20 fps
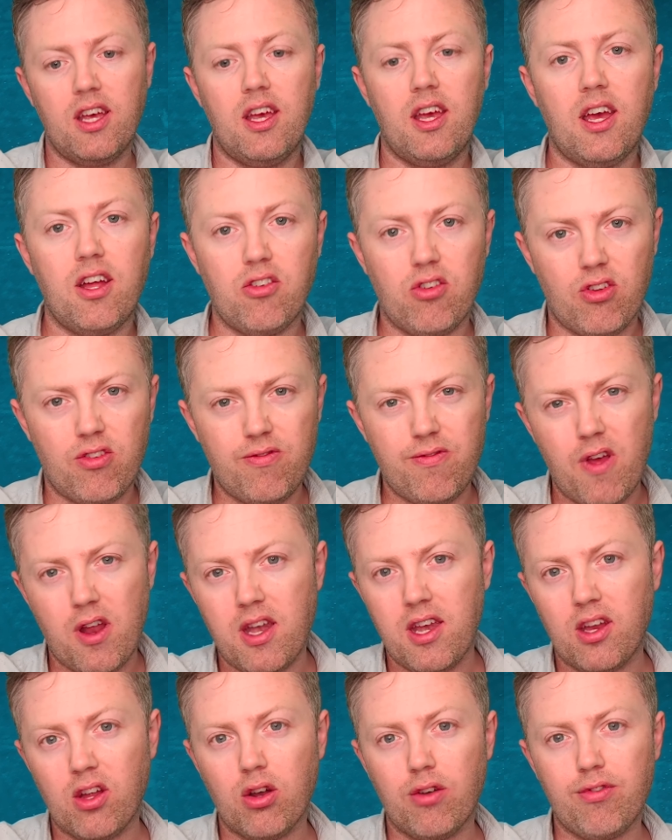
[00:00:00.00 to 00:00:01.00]
and just
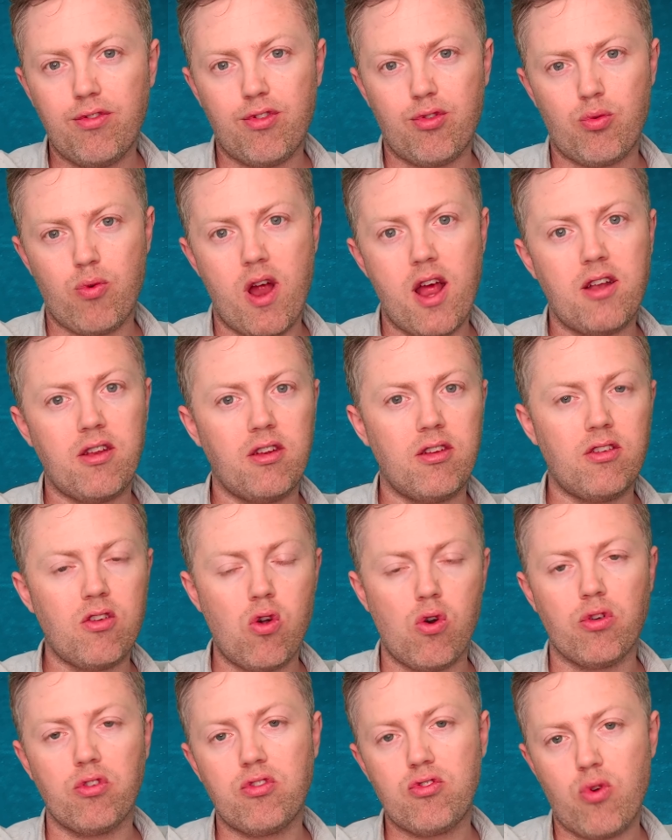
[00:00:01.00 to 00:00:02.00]
fending off threat and
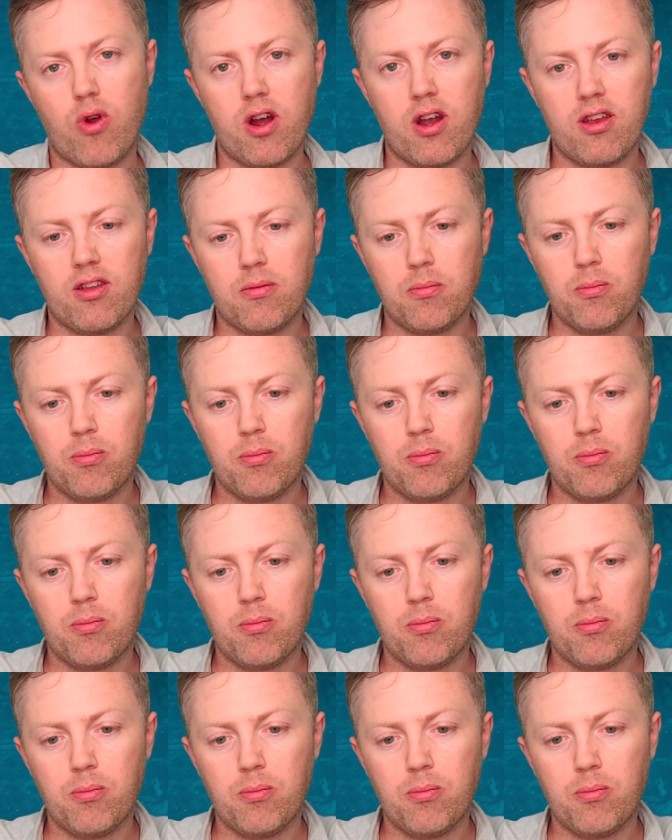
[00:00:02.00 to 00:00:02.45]
not trying to